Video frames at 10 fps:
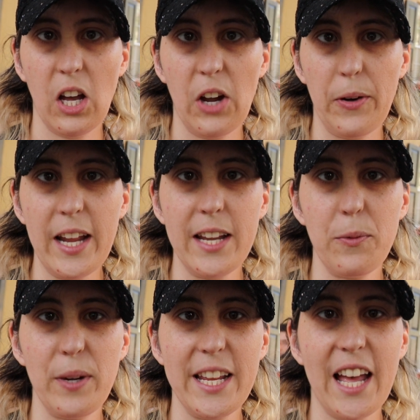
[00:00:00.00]
Alright,
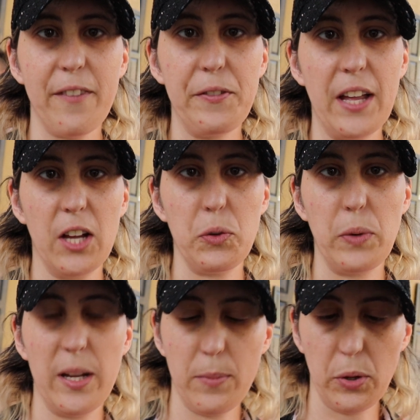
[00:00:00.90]
we have found
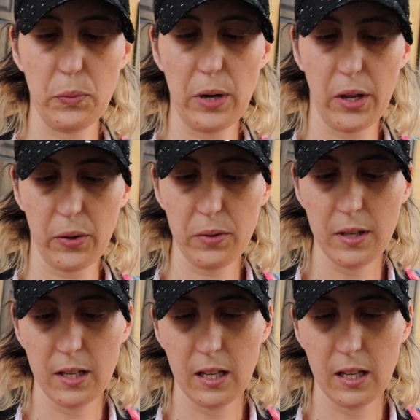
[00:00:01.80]
Rainbow Row.